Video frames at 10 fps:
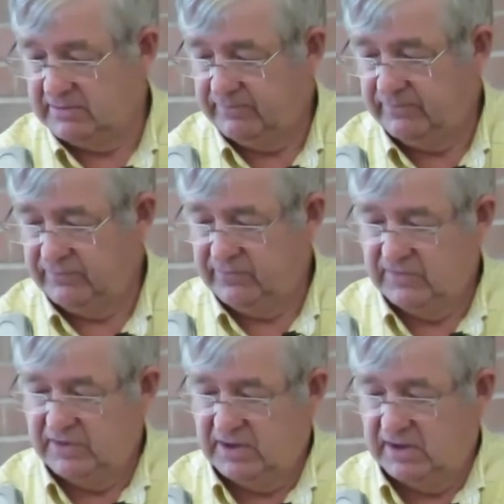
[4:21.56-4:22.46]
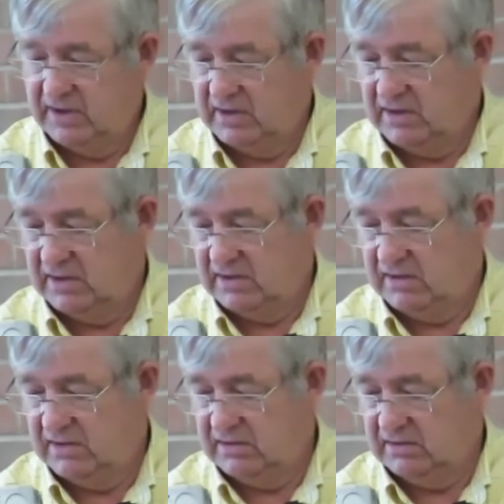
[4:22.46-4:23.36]

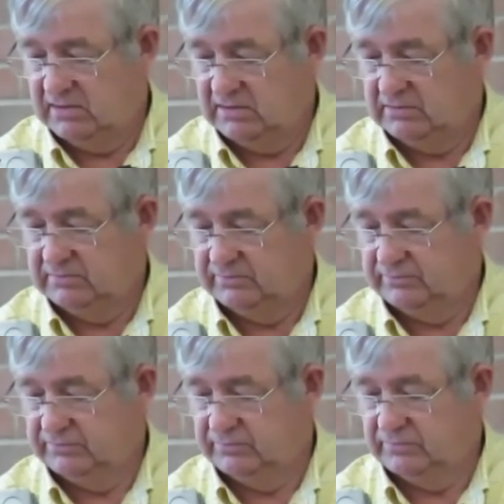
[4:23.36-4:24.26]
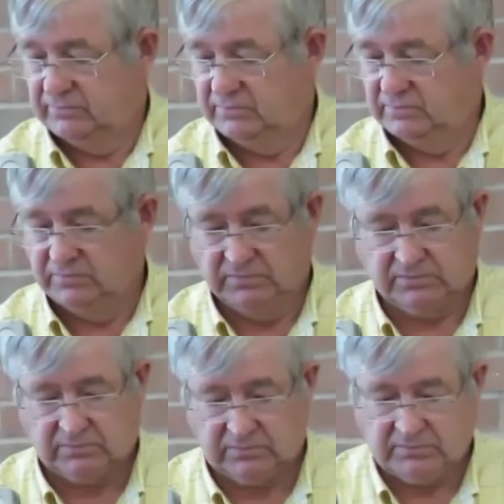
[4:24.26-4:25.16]

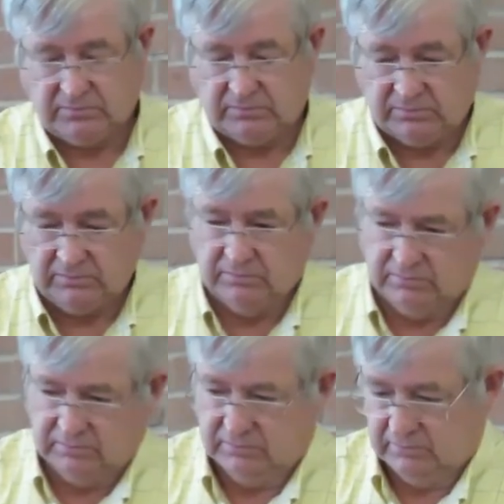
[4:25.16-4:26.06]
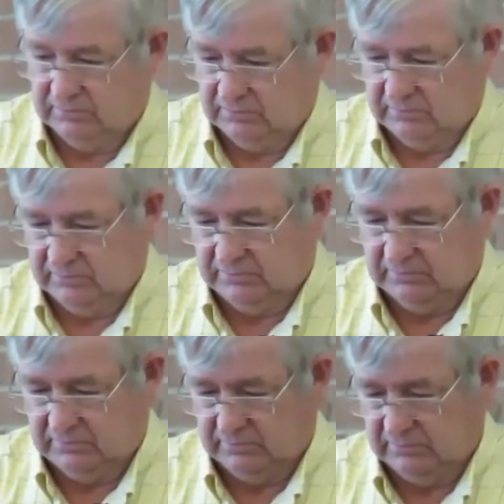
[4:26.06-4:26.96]
[no speech]